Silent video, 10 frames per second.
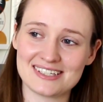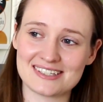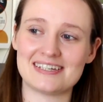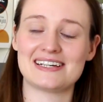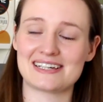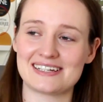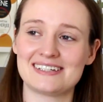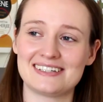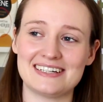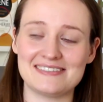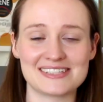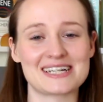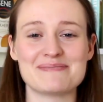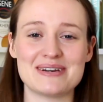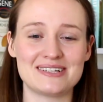So like it was
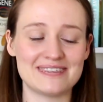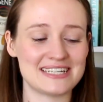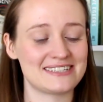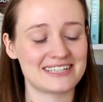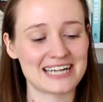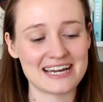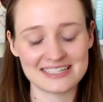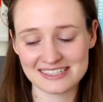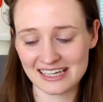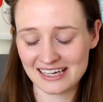like a motivator, I guess.